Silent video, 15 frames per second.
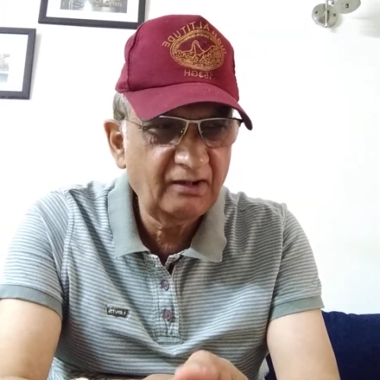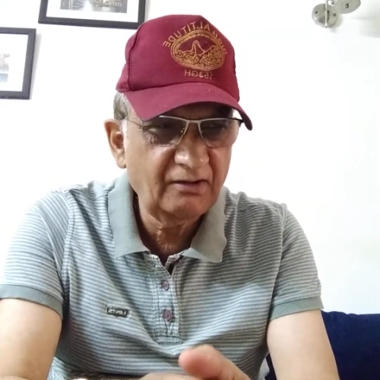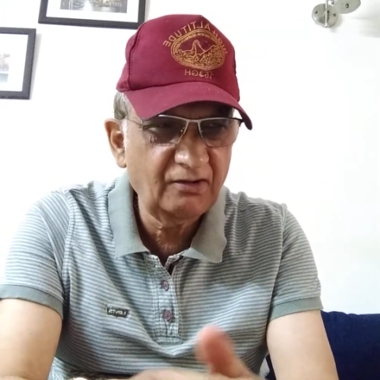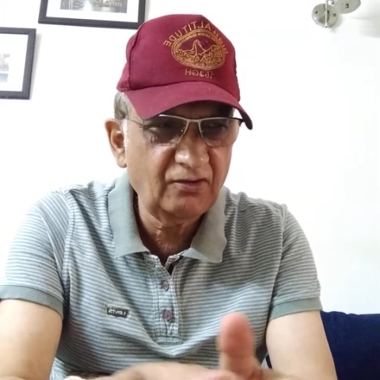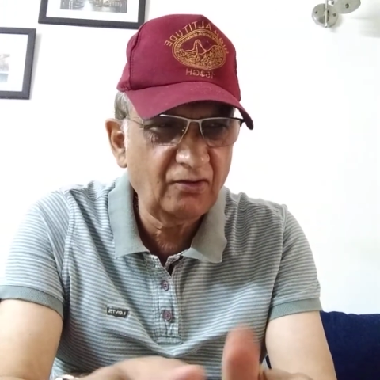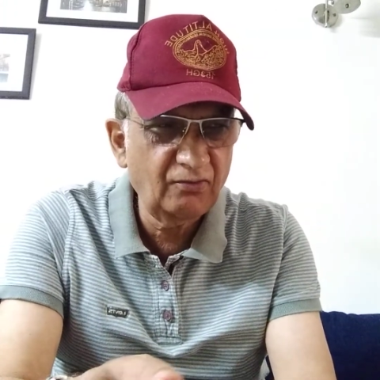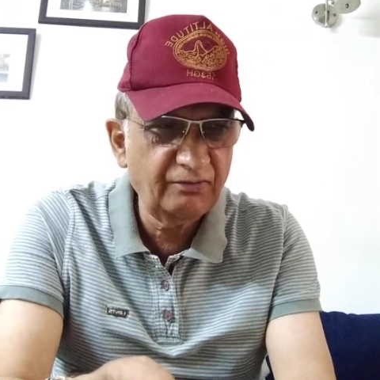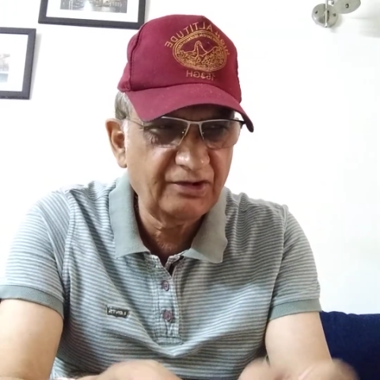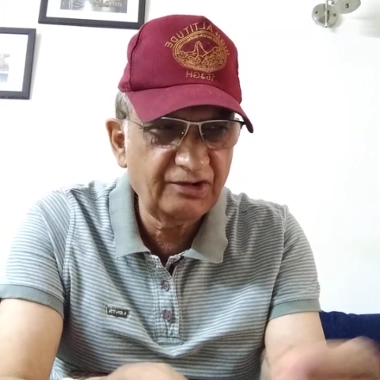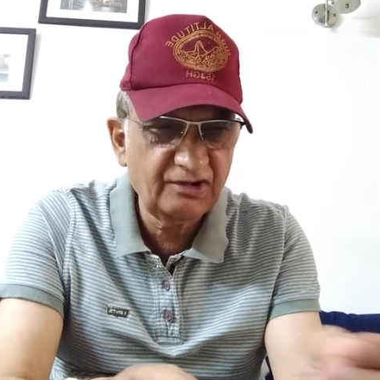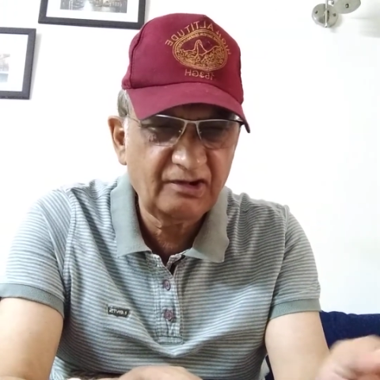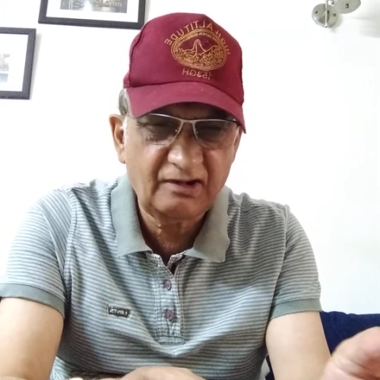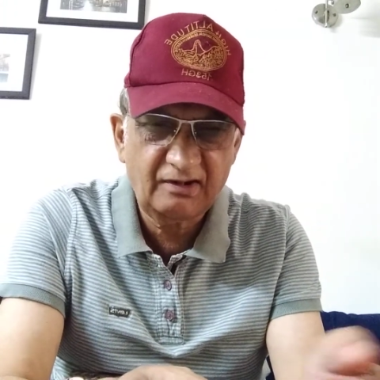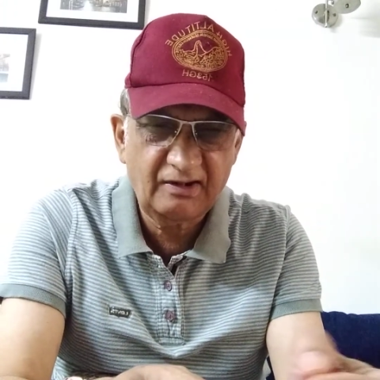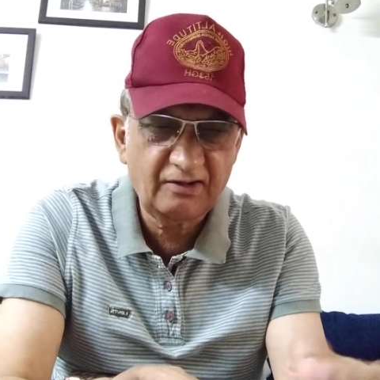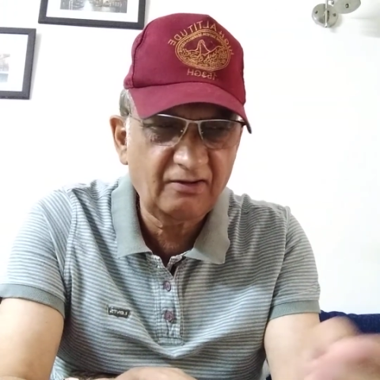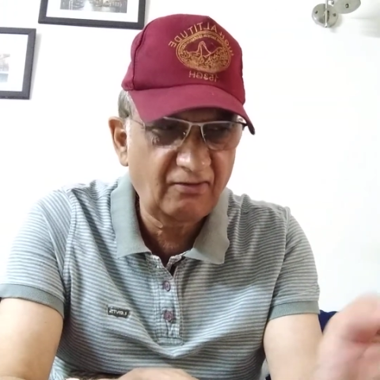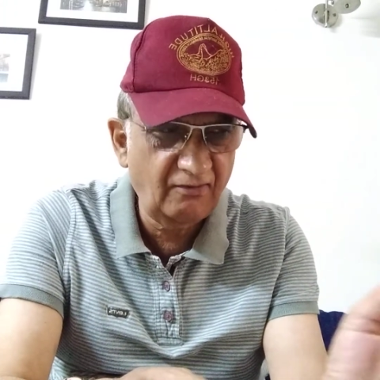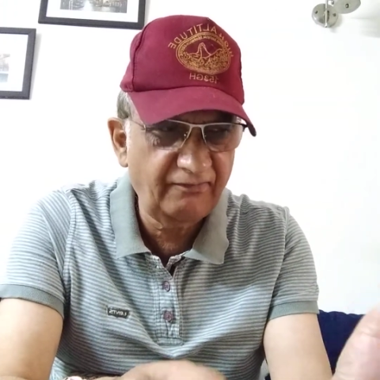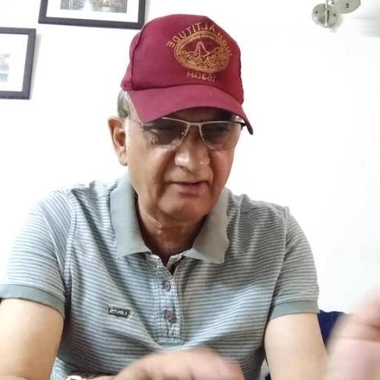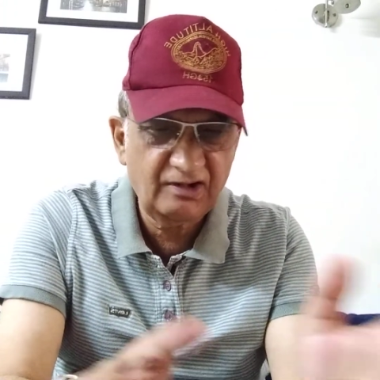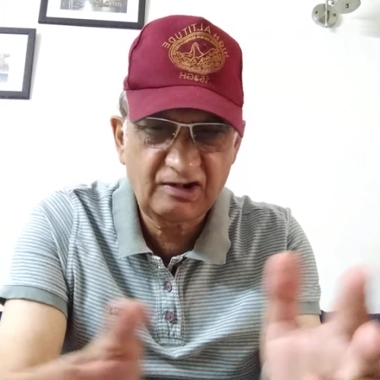which is a little
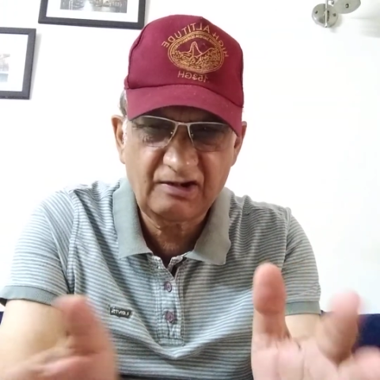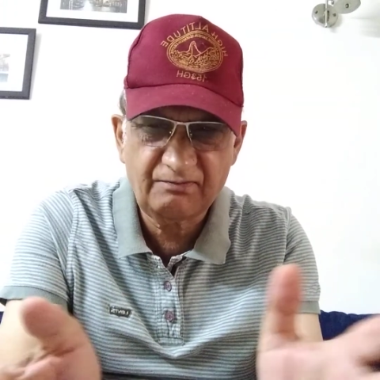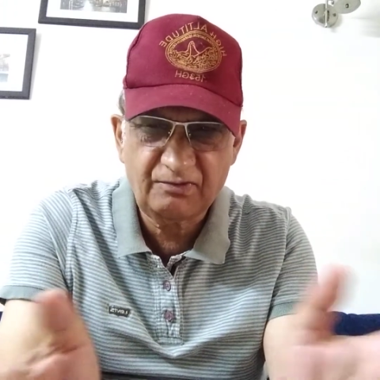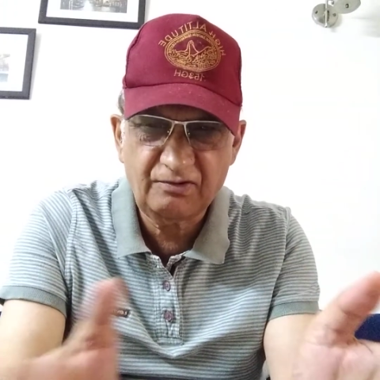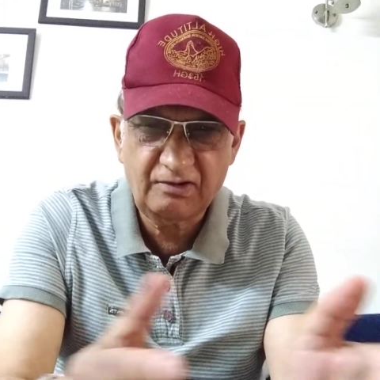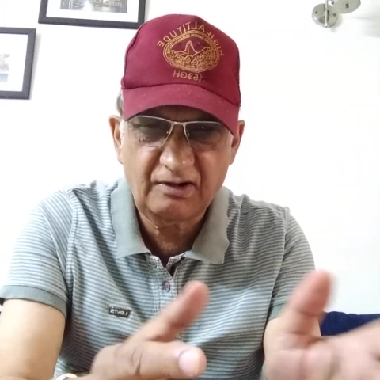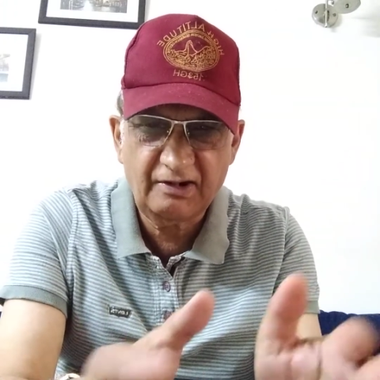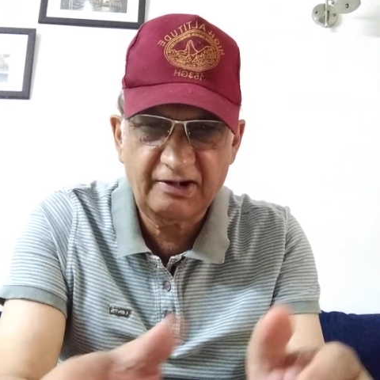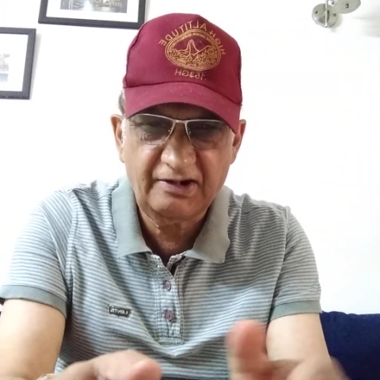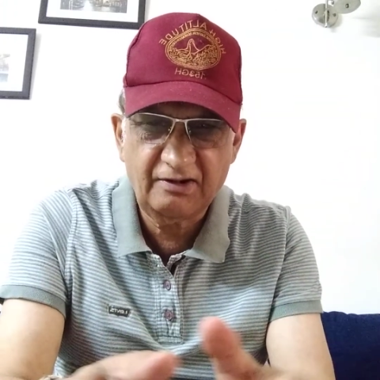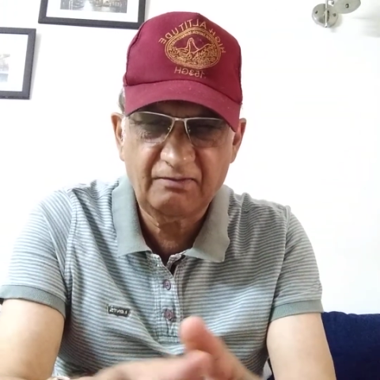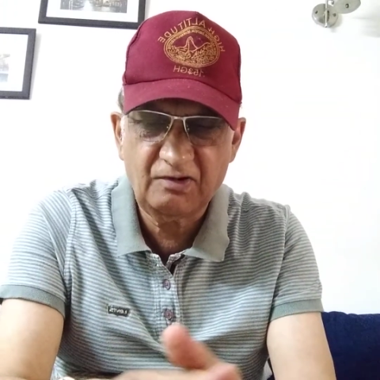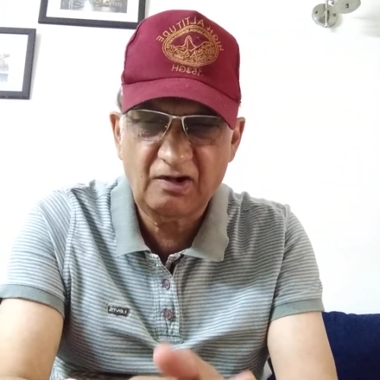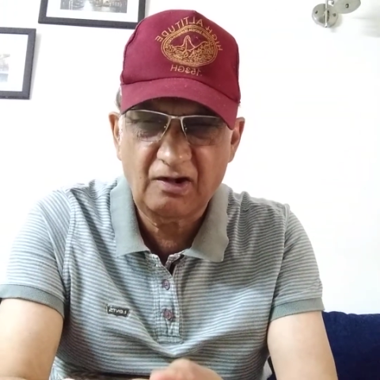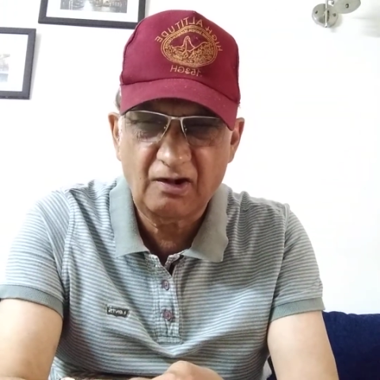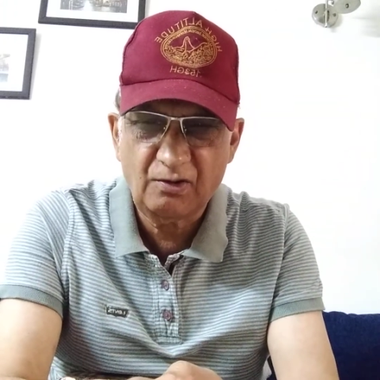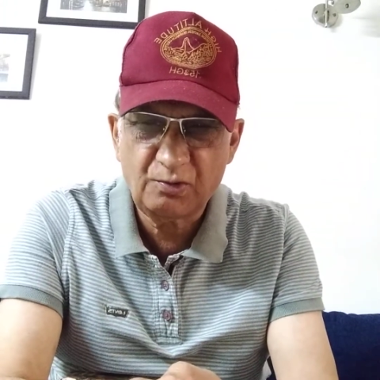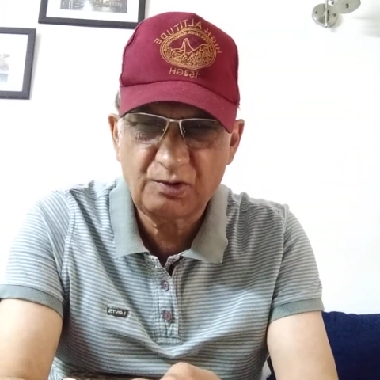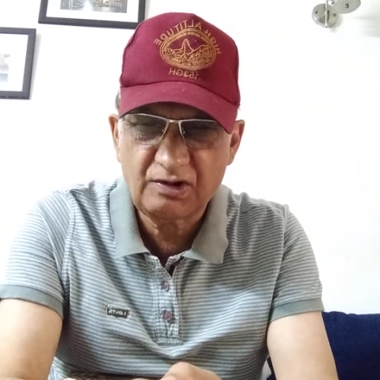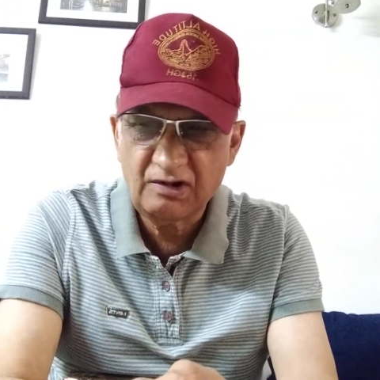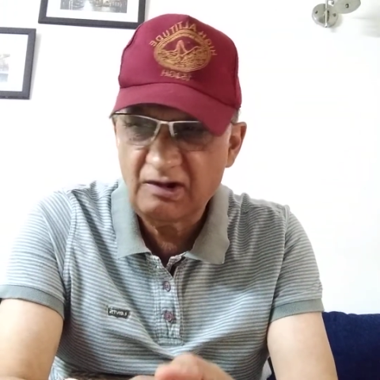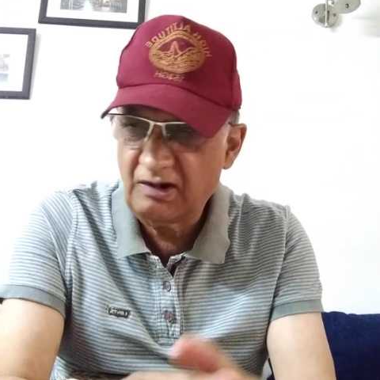offensive to the lady of the
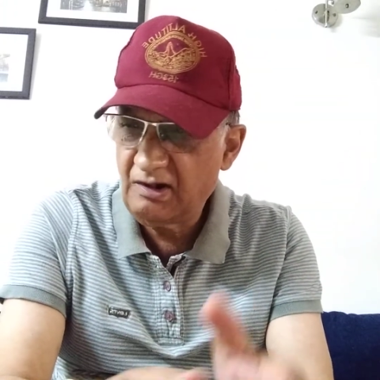house.